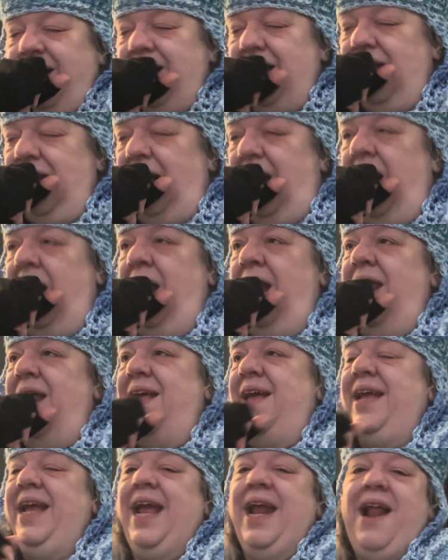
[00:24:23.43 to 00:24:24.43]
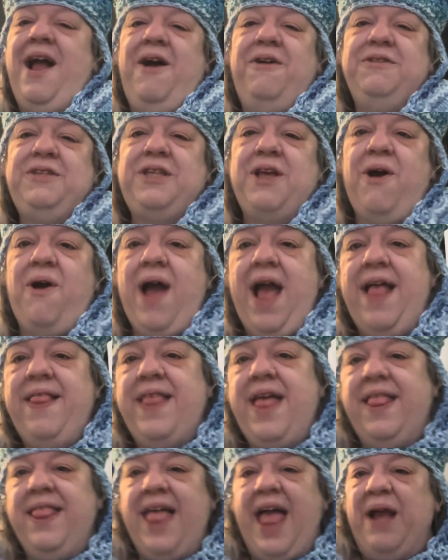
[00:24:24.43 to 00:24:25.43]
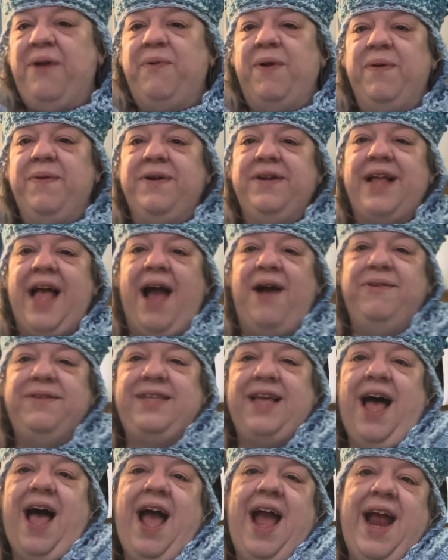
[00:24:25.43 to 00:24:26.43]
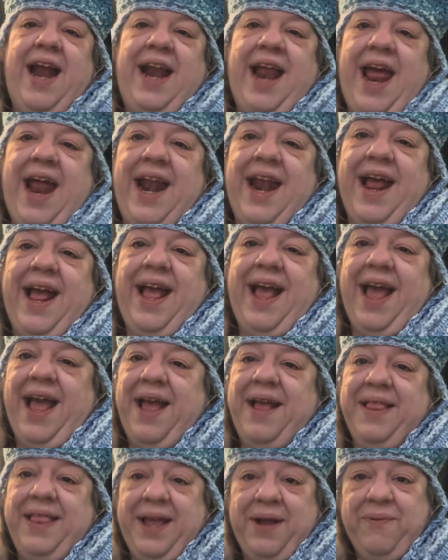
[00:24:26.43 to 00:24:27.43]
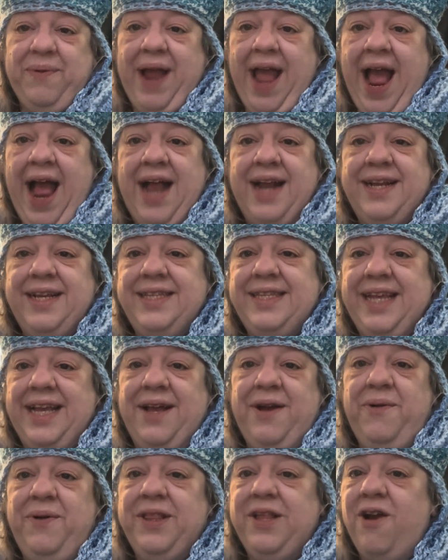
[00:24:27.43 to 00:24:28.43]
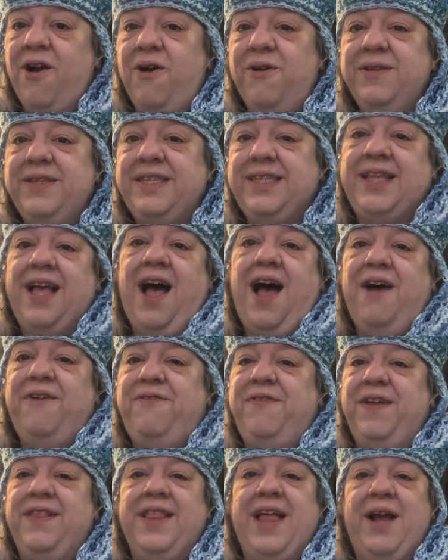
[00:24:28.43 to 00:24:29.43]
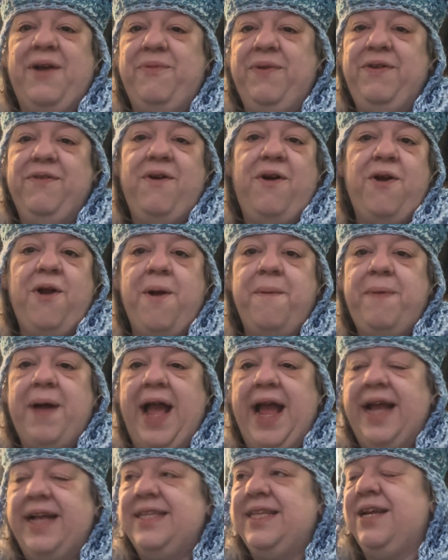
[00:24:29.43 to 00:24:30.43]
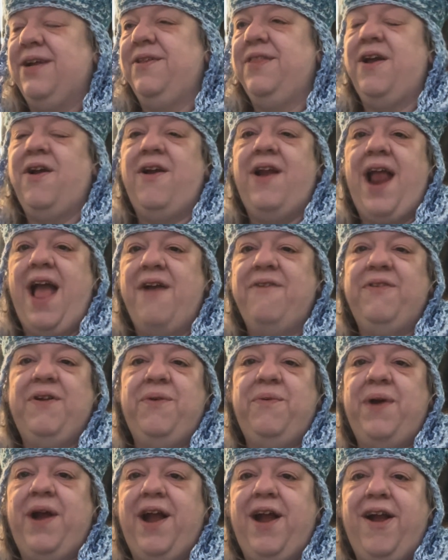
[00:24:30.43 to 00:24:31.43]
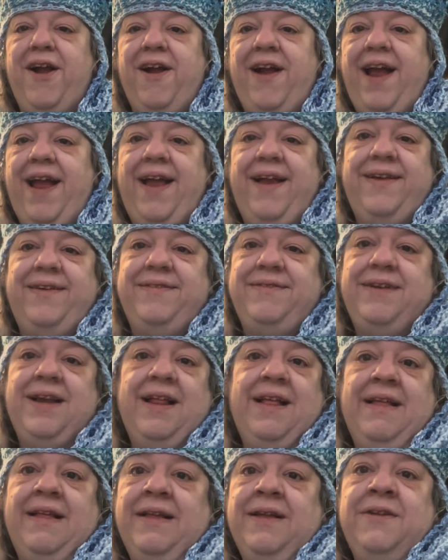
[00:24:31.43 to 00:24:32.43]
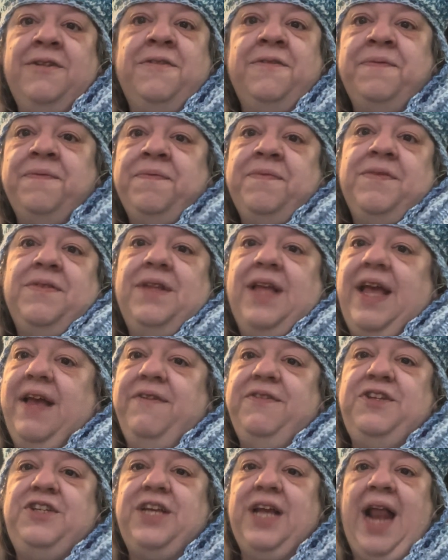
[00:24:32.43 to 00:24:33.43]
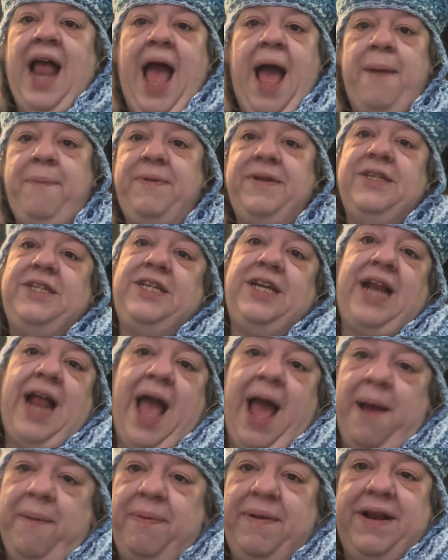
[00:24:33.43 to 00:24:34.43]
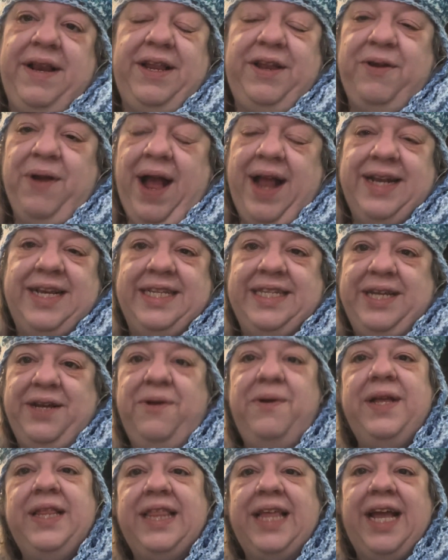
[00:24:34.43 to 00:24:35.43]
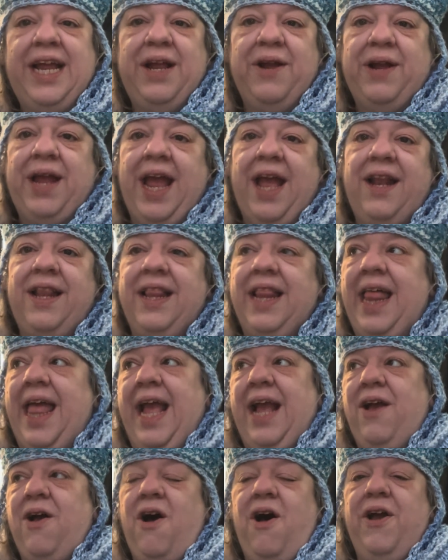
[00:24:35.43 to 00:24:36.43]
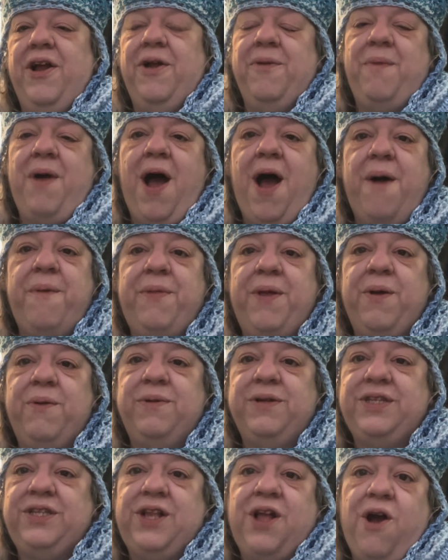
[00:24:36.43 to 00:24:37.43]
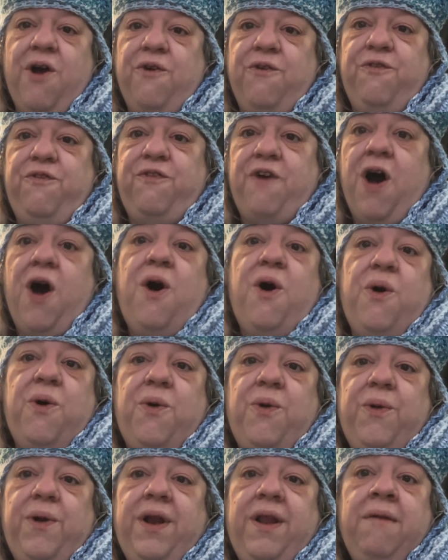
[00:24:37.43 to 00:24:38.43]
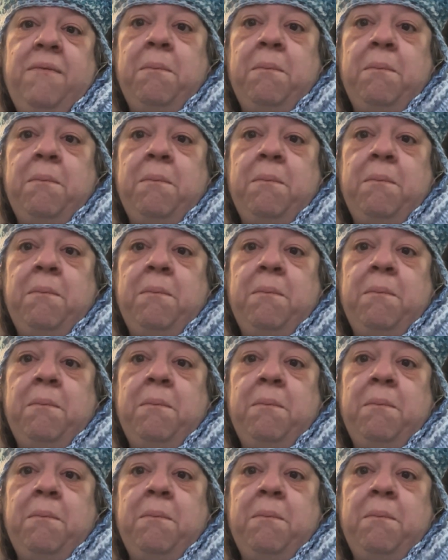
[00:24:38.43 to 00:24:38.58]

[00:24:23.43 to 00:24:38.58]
and then like we were outside and like we had to deal with our own stuff and like we rode our bikes here, there, and everywhere. And if shit happened and you had to deal with it. You can't like call your mom. There was no phone.